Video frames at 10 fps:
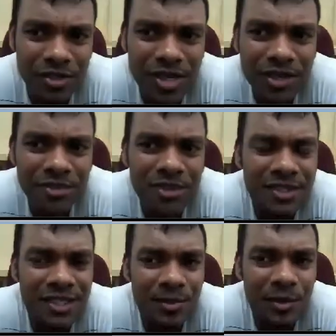You have
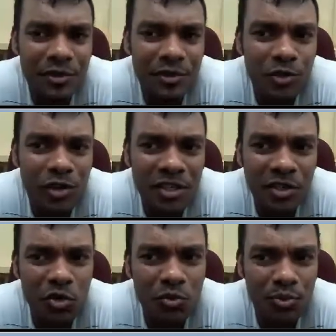to. Um, if you run
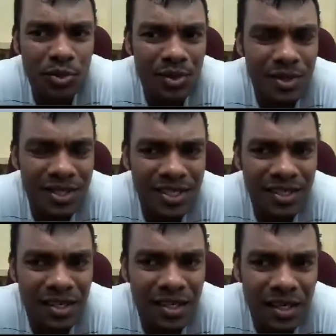a group,
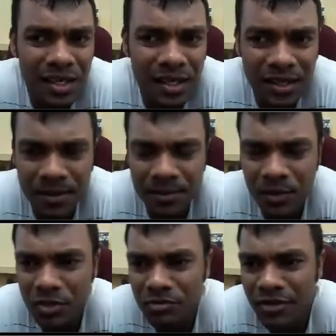
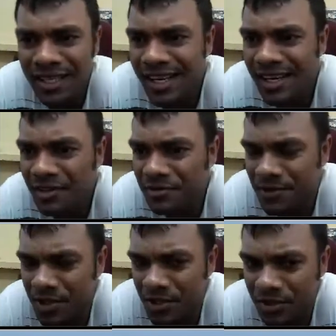um, you really have
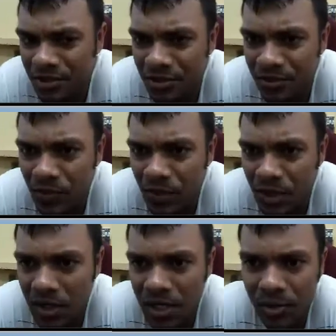to
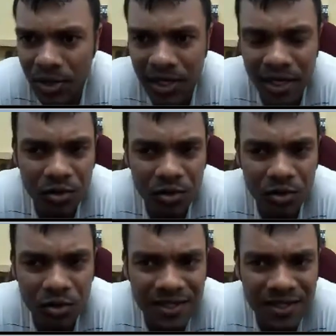keep an eye out
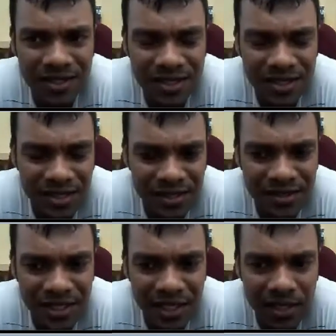for,
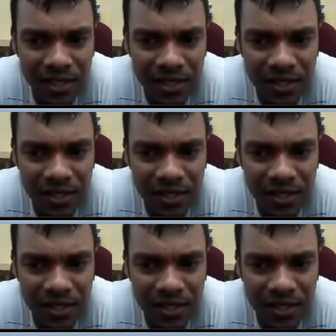I think.